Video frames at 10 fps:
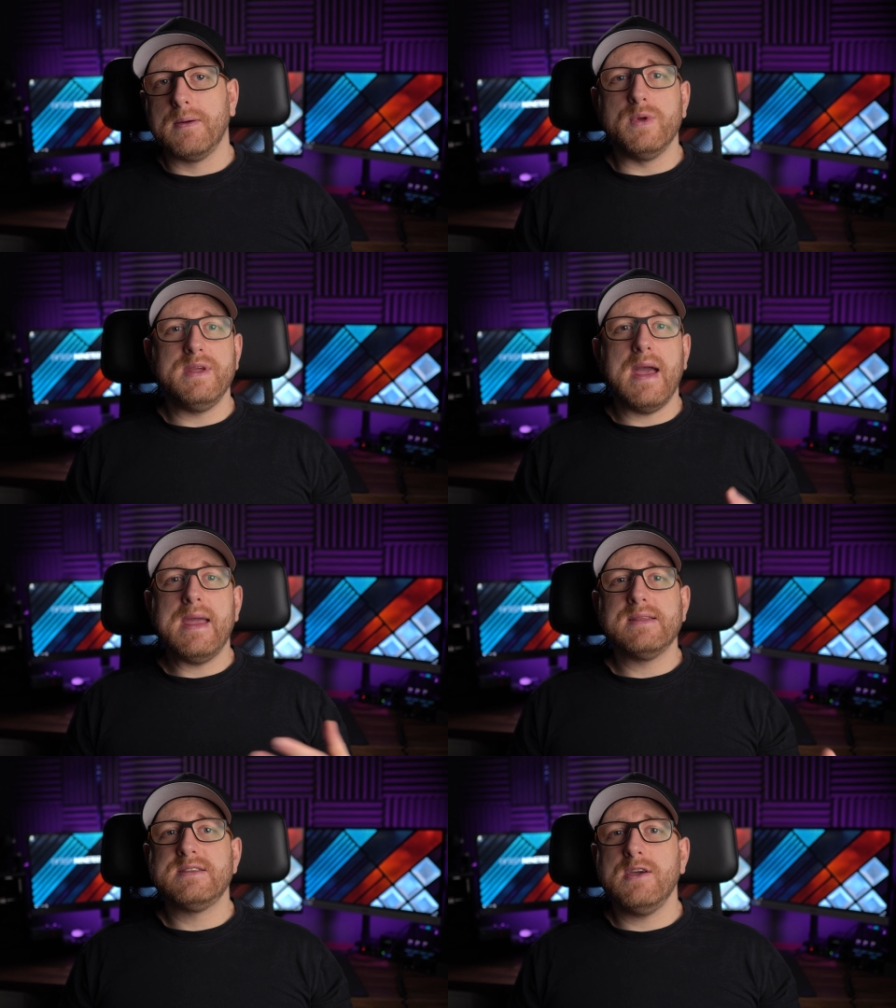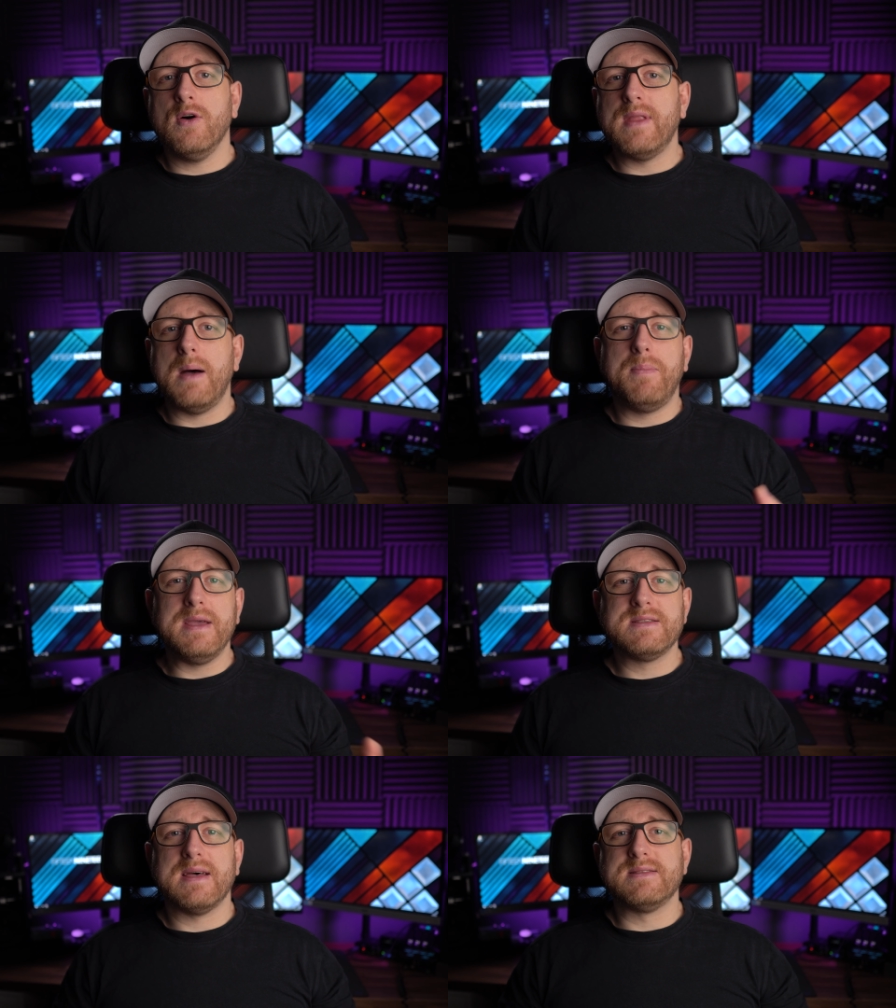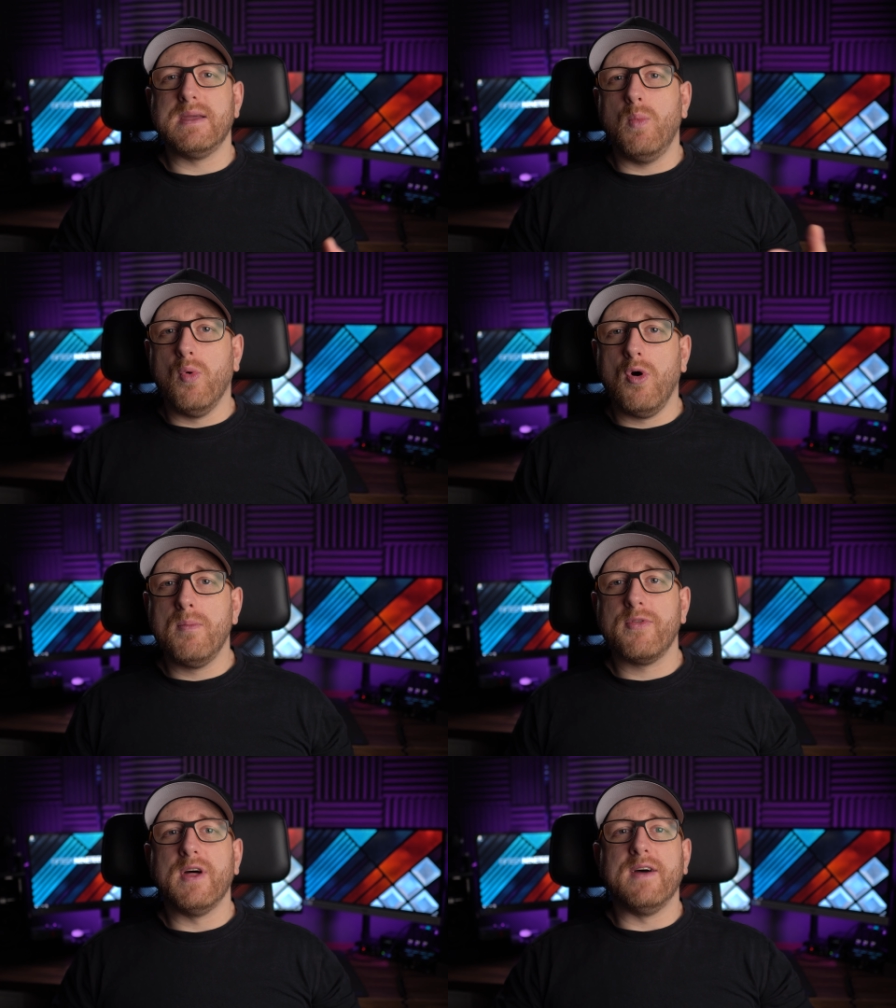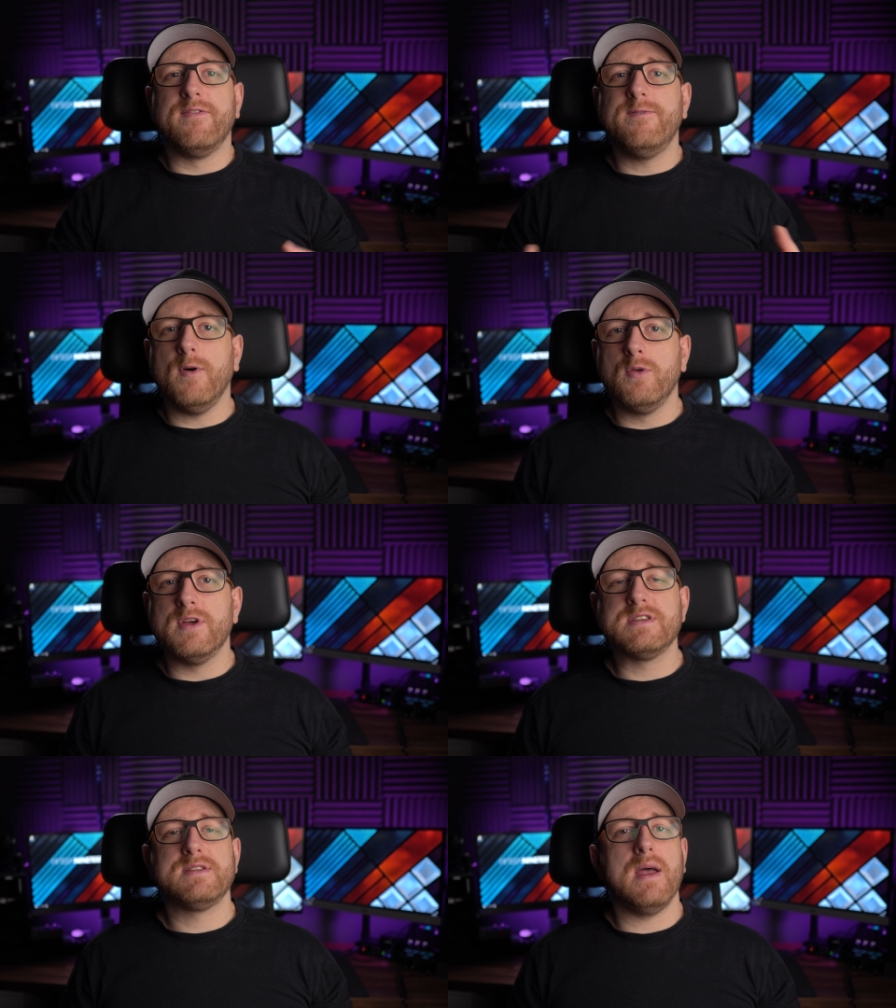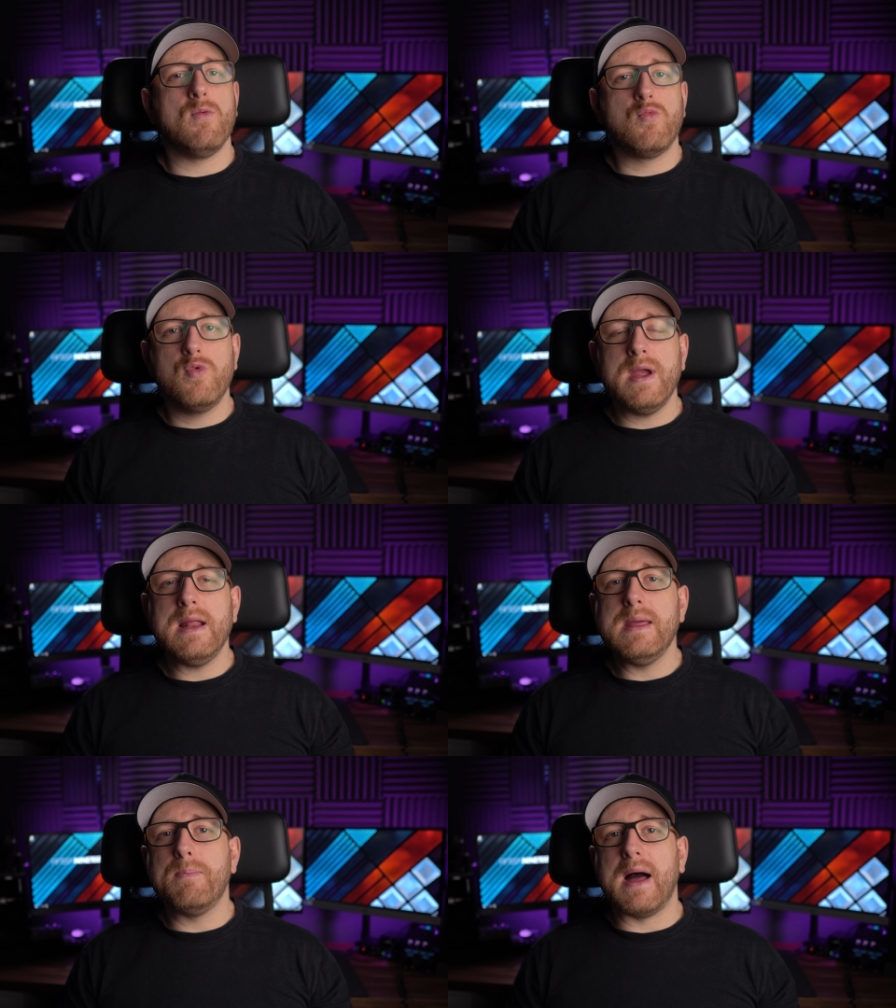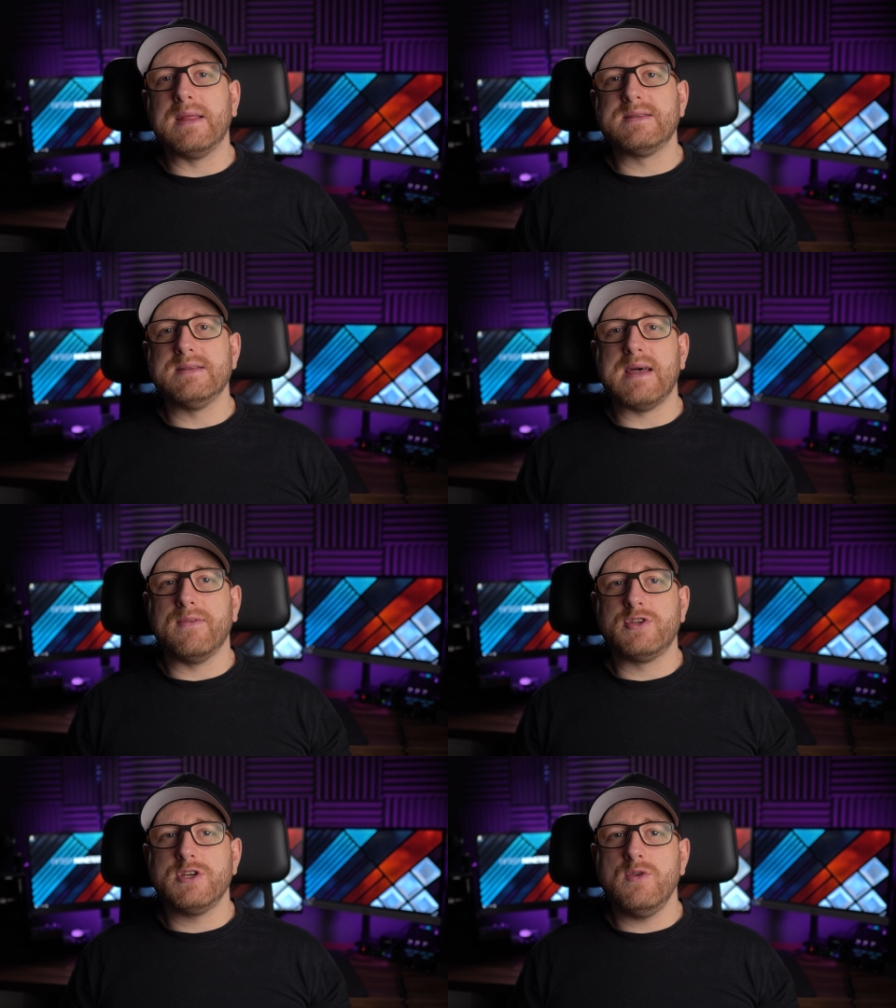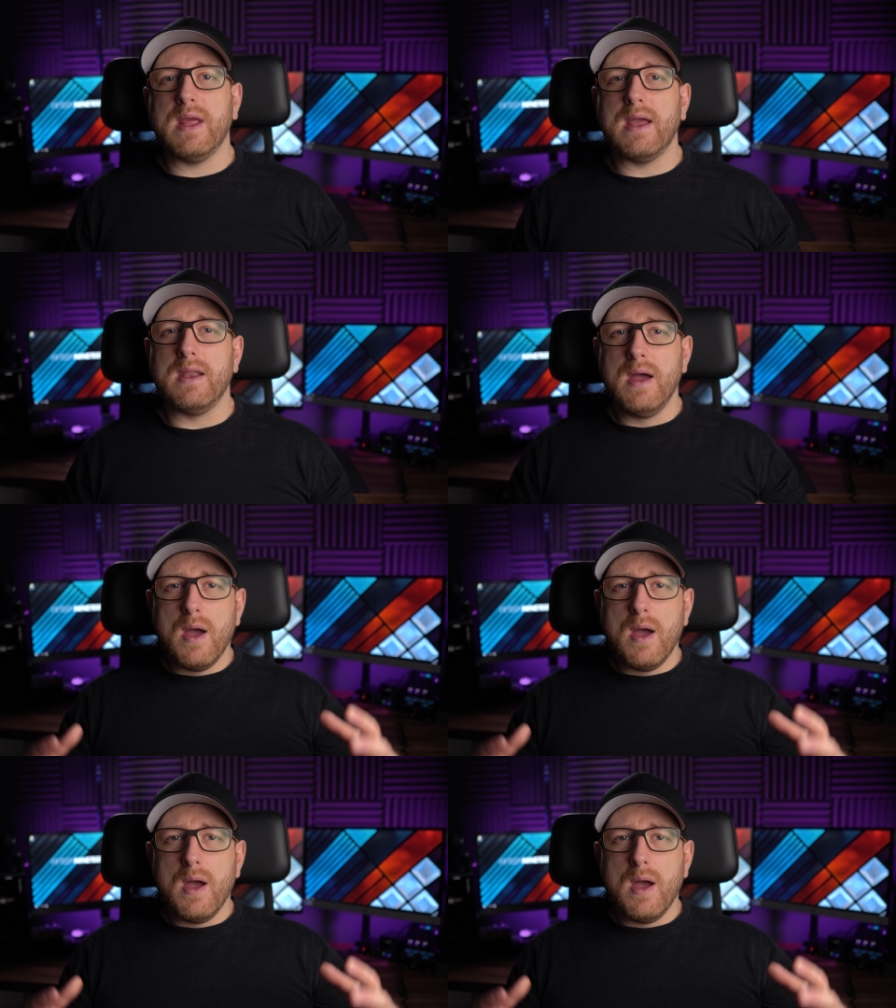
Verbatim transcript: With the ANC on, that bass has a warmth and a fullness that really balances out the tuning and